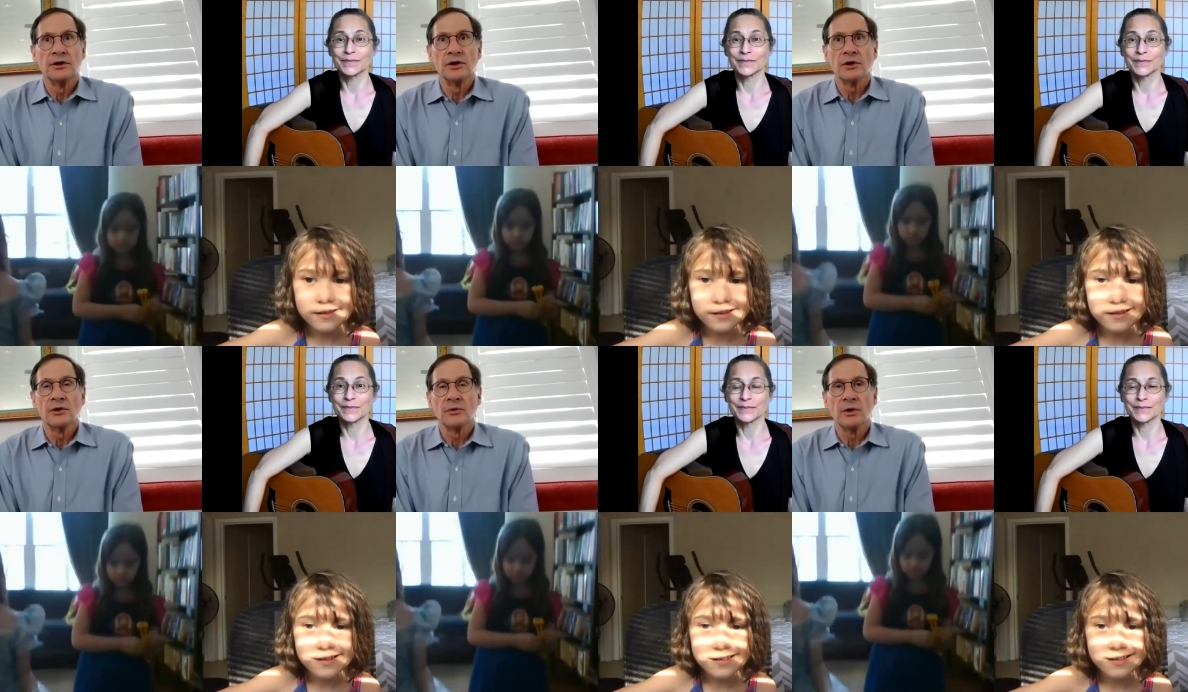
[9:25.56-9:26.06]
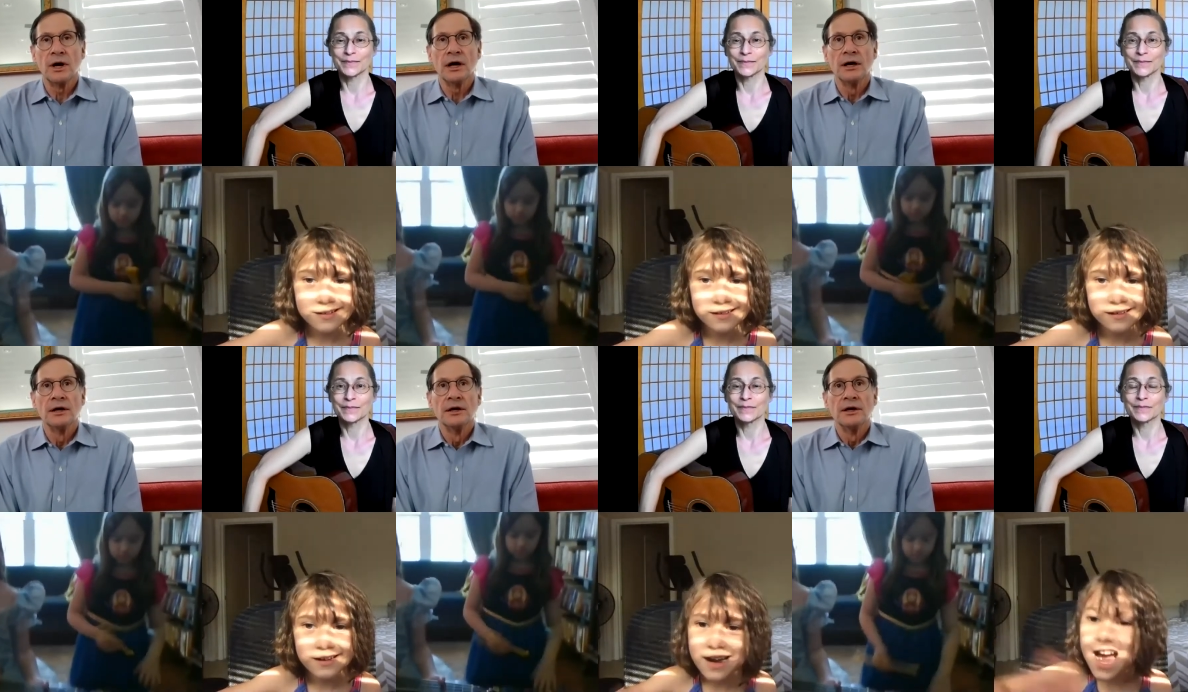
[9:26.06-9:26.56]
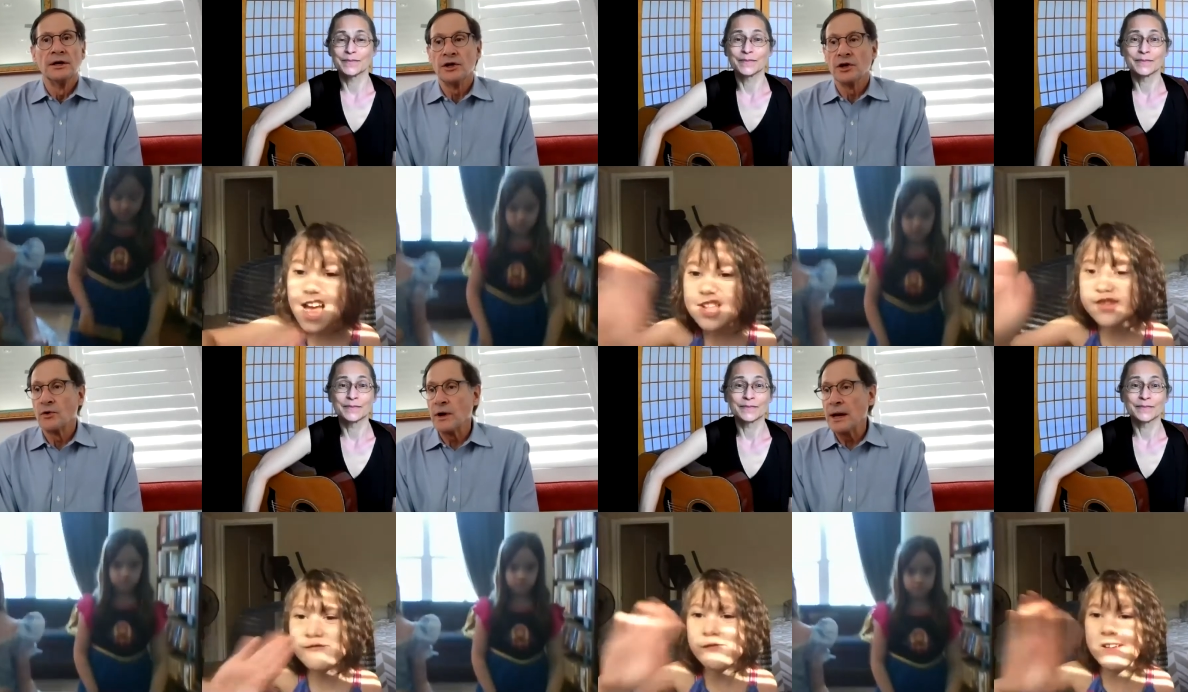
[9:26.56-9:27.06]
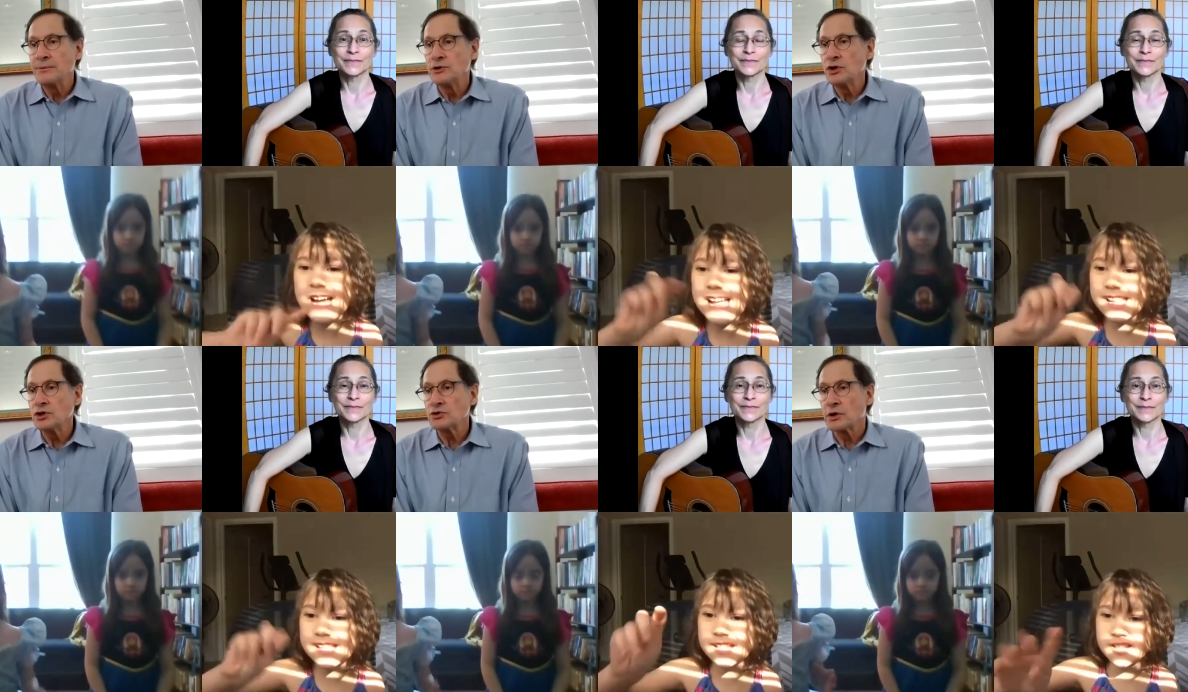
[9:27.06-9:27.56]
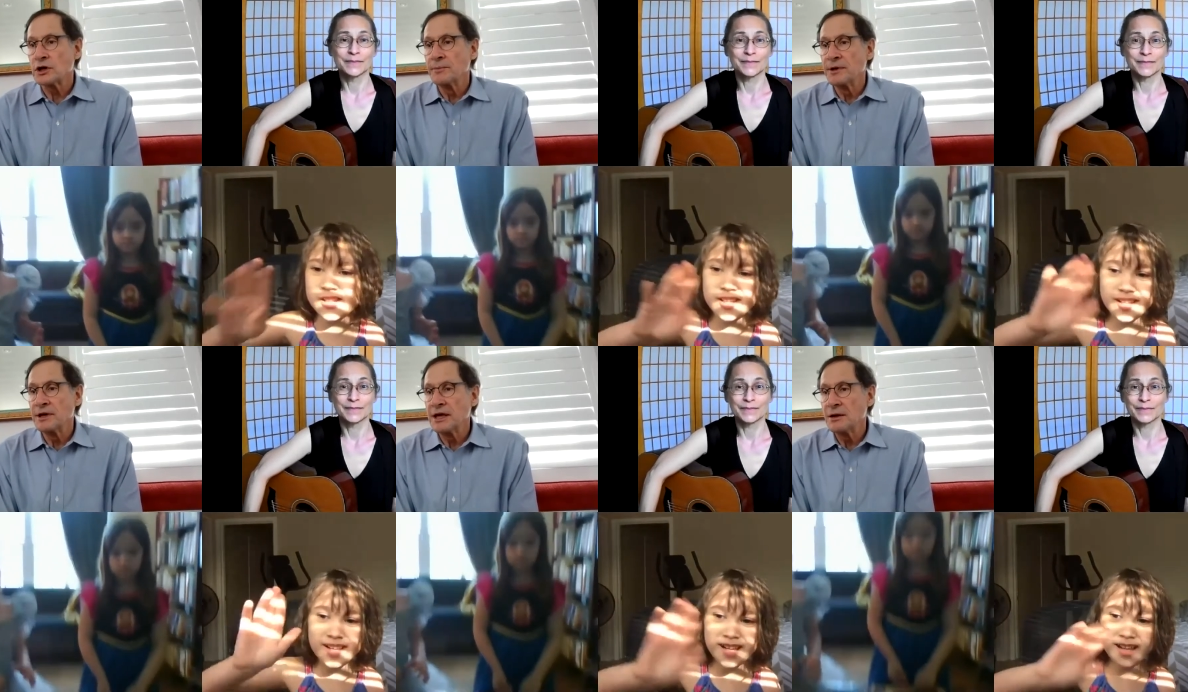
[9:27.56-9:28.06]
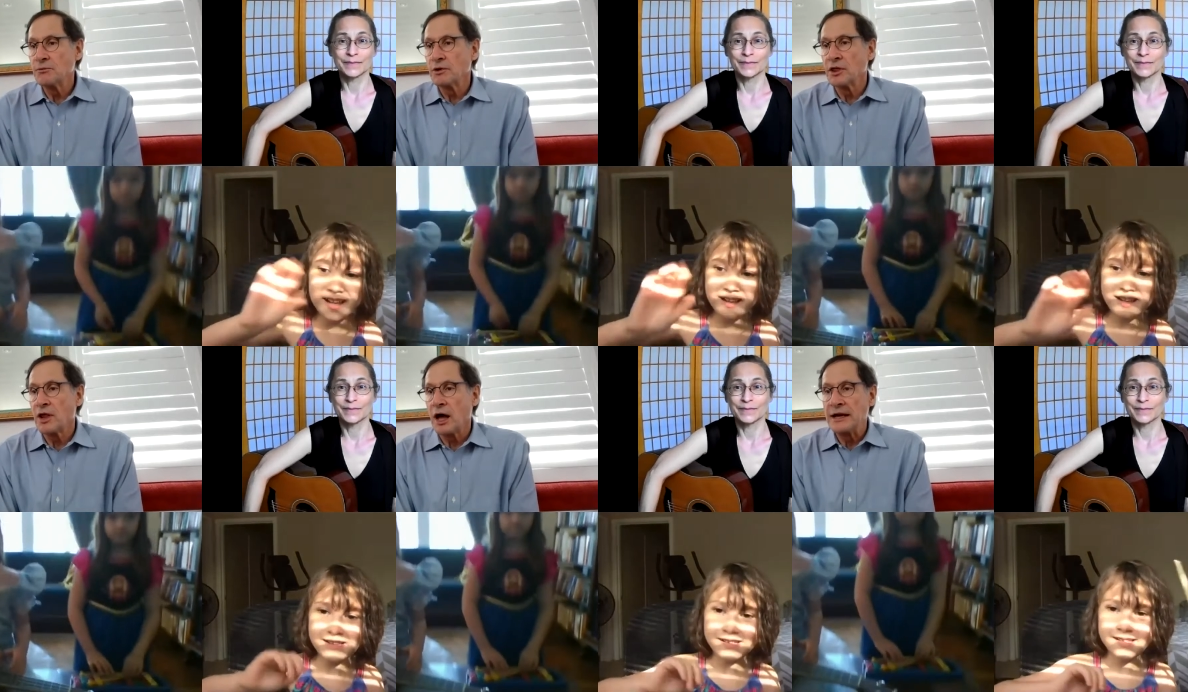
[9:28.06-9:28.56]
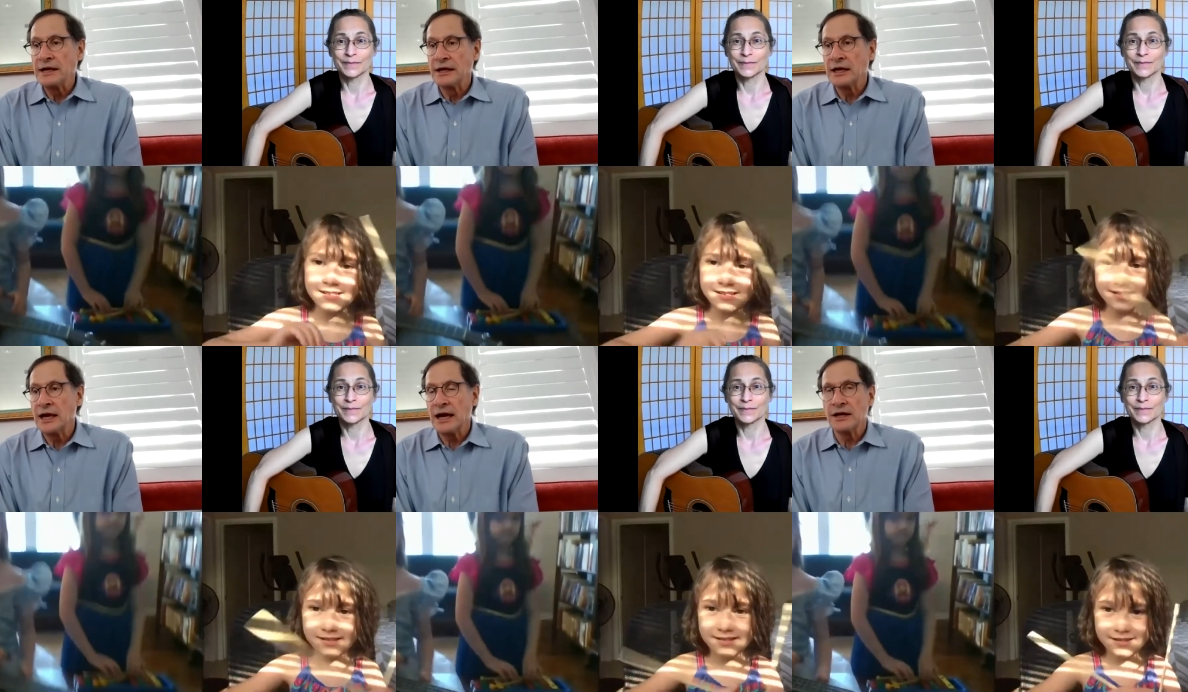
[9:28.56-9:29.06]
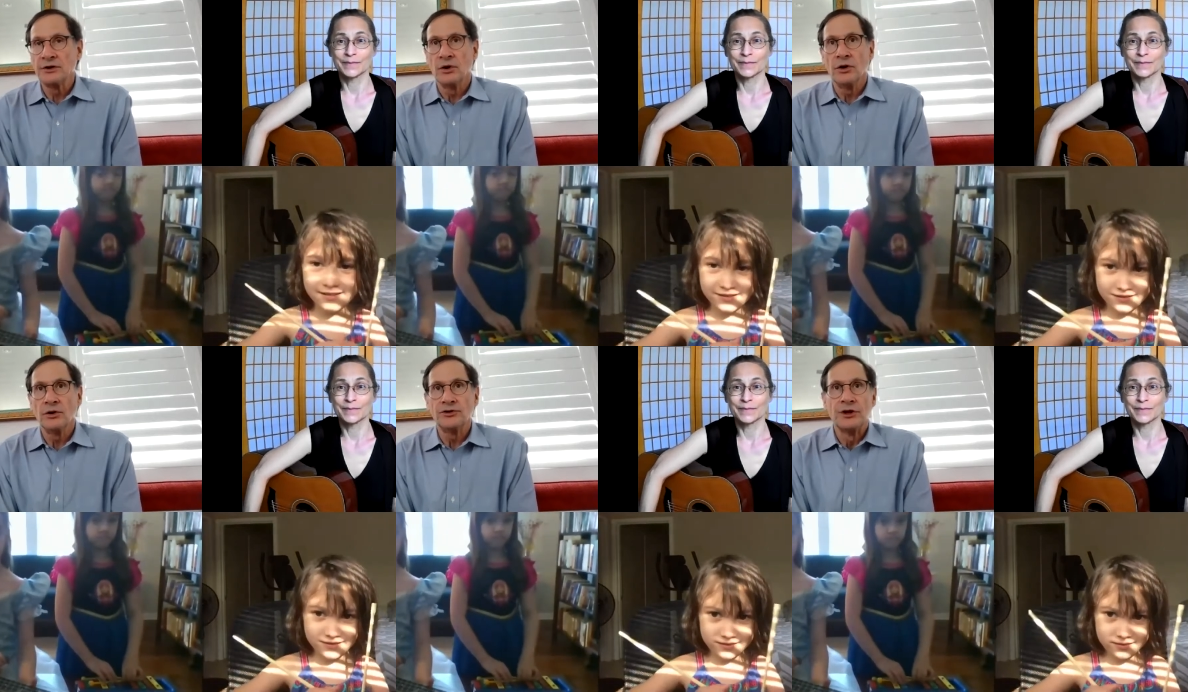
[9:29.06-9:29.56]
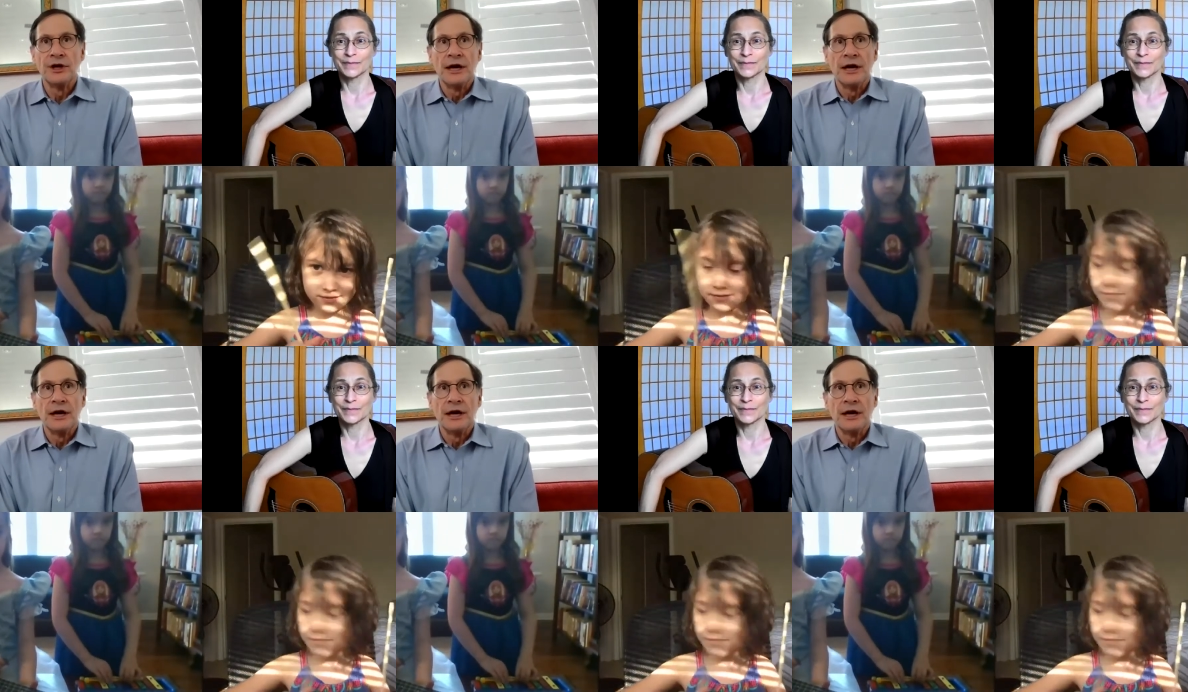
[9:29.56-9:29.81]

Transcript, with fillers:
Speaker 1: your uh, your grape juice. We're going to begin with lighting candles